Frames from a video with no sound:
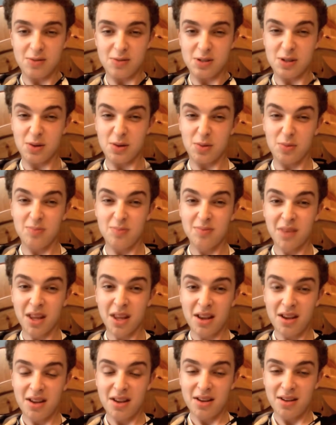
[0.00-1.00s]
So
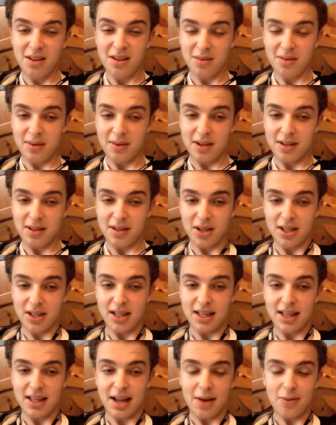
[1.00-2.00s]
we can look at
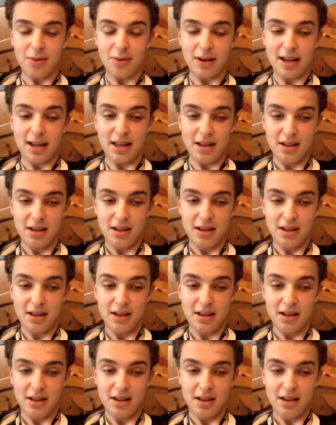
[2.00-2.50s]
it that way.